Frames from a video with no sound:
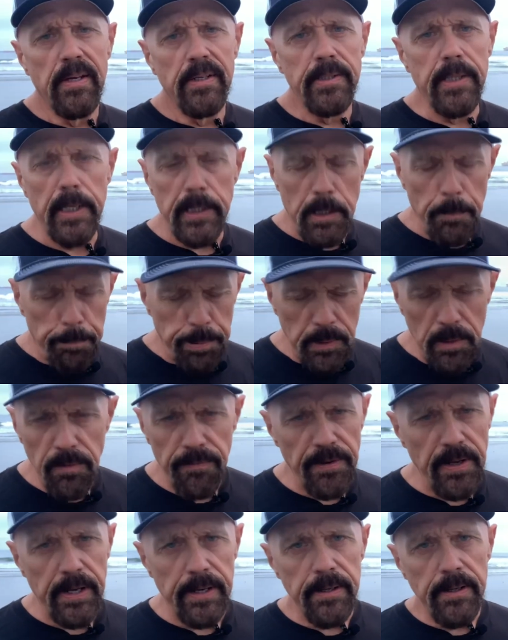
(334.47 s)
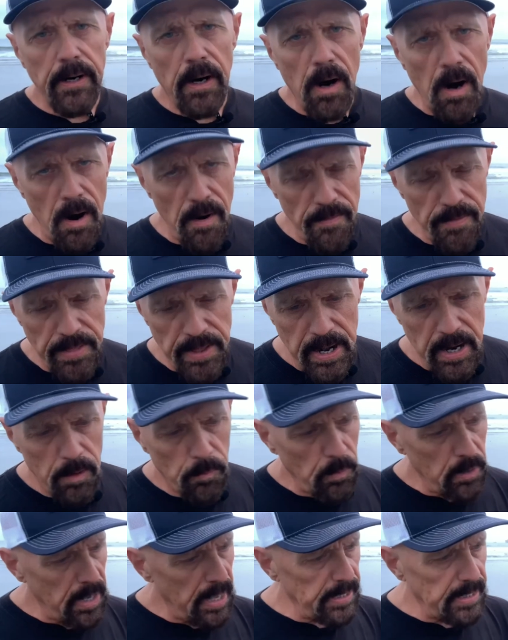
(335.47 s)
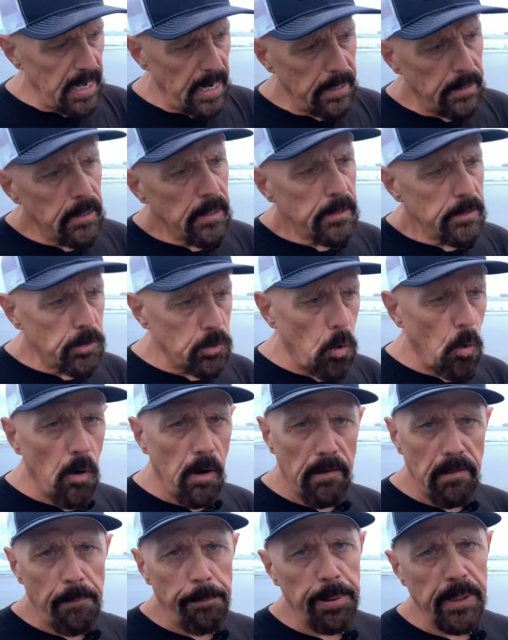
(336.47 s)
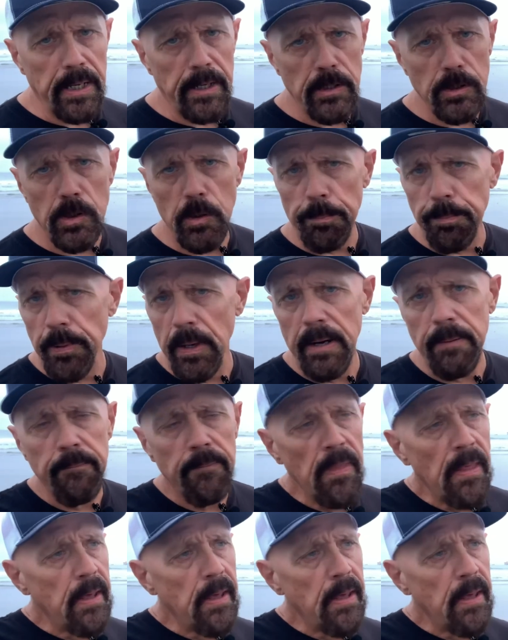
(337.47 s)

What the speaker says: that the bluefin are there. We had that score on the Player Supreme.